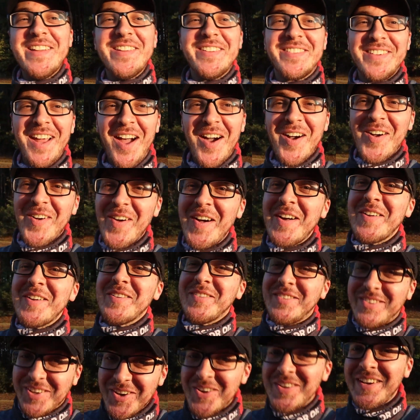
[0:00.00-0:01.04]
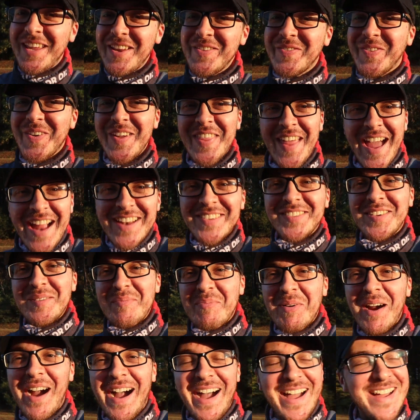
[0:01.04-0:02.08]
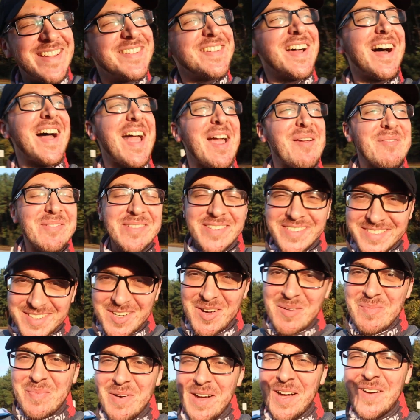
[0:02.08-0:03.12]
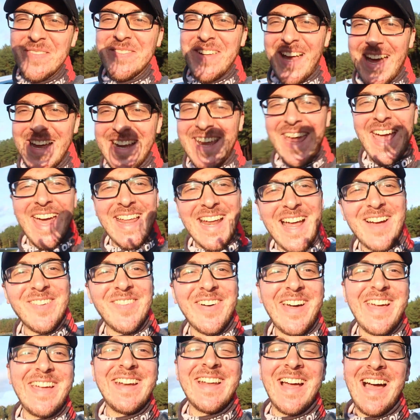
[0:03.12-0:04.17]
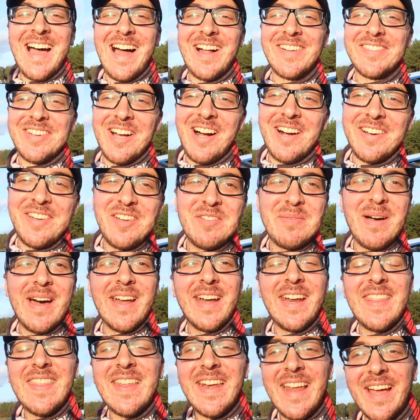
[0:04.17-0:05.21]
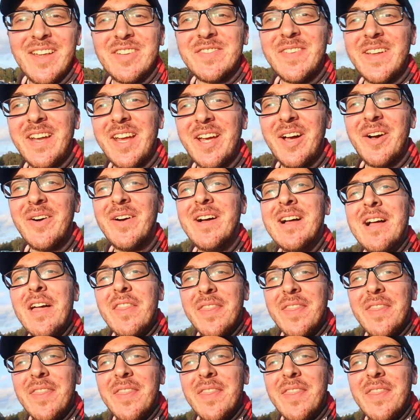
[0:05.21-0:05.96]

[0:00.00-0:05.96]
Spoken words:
So, tune in for that surprise. I am so pumped, I cannot wait. I'll talk to you about it in the next video.